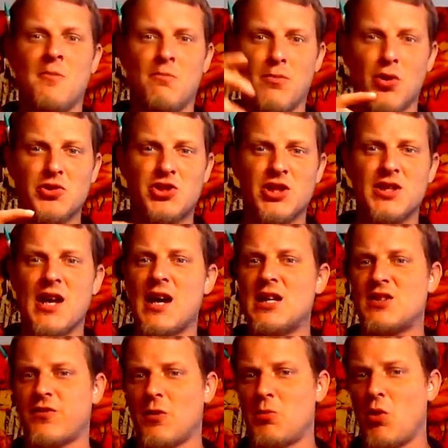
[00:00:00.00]

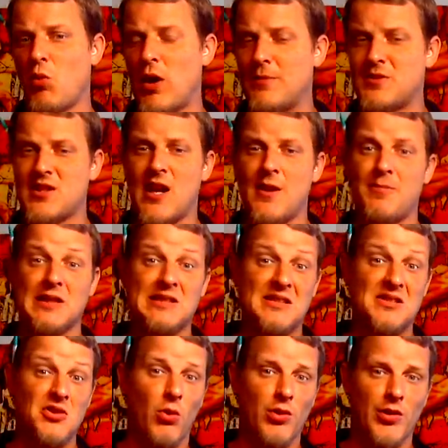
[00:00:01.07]
merchandise from the website because
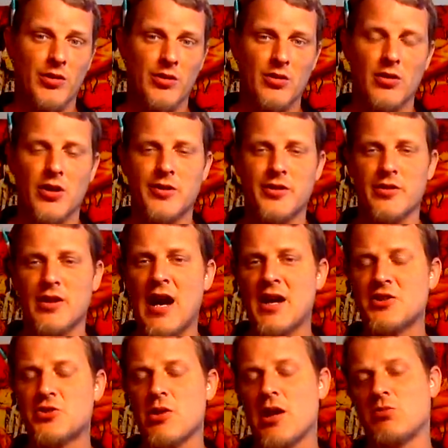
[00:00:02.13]
he's no longer under
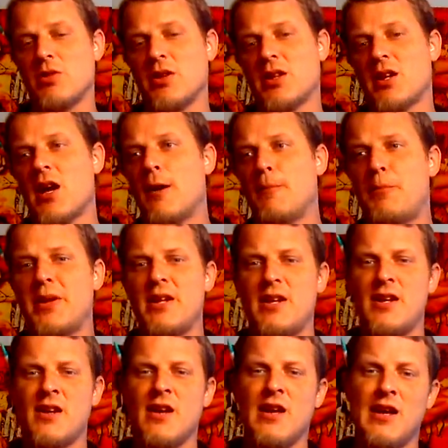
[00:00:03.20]
contract with the
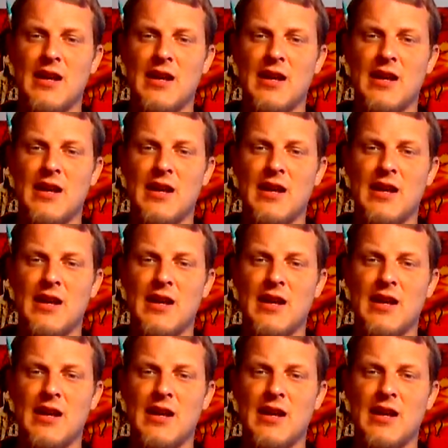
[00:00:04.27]
company.